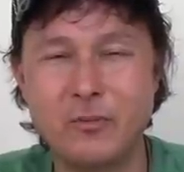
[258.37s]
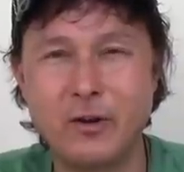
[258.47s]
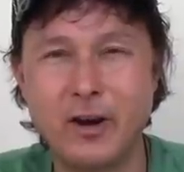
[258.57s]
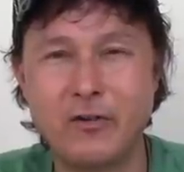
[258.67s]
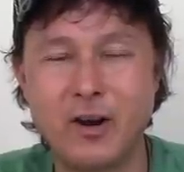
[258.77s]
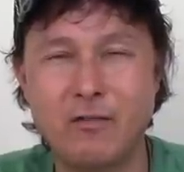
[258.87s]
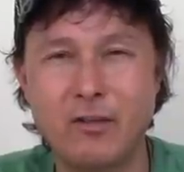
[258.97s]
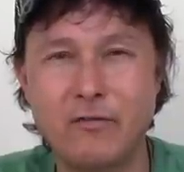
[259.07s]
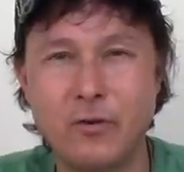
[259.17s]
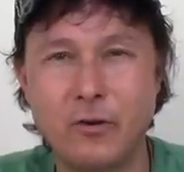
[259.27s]
And when I travel,
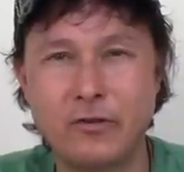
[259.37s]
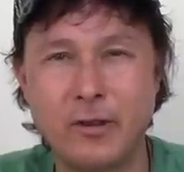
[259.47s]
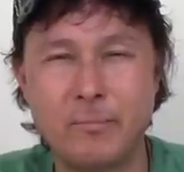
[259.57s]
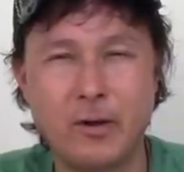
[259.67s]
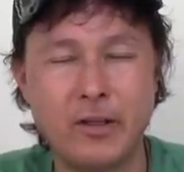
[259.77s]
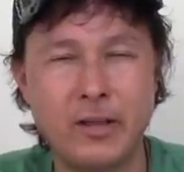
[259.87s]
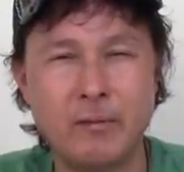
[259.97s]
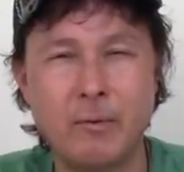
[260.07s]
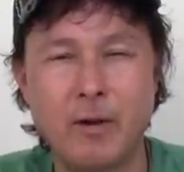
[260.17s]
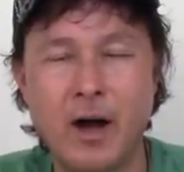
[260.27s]
of course, I probably eat a
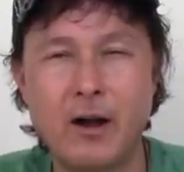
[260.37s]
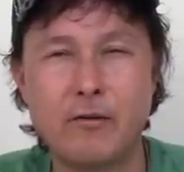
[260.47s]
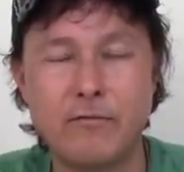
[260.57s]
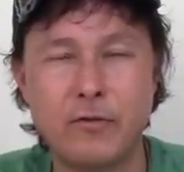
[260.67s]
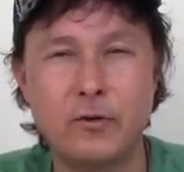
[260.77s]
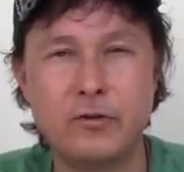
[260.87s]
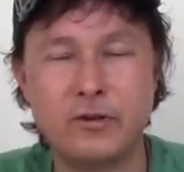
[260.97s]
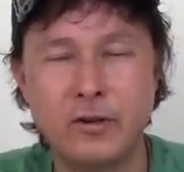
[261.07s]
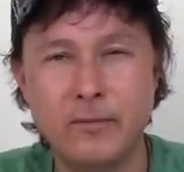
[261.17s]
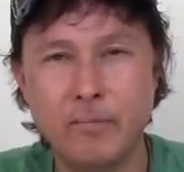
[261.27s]
little higher fruit
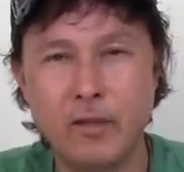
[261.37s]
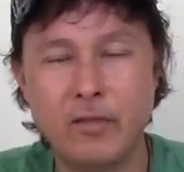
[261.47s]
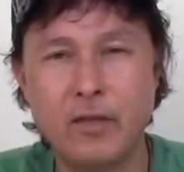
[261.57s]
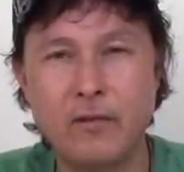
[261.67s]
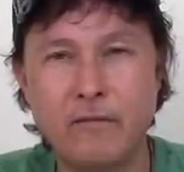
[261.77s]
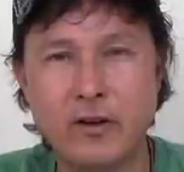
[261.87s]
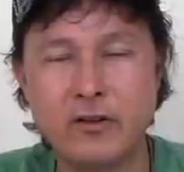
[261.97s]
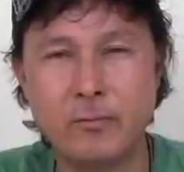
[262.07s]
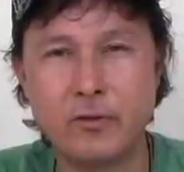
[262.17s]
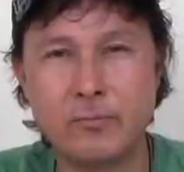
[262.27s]
than
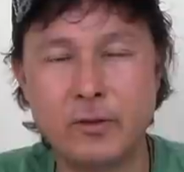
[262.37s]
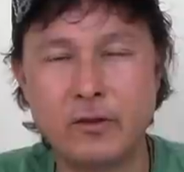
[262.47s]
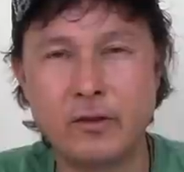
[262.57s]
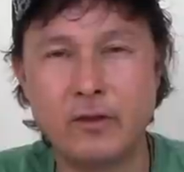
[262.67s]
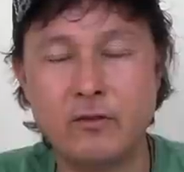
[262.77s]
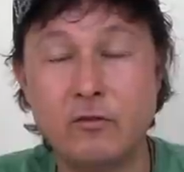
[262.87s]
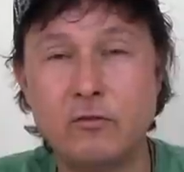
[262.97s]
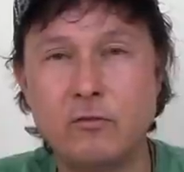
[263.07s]
vegetables because I,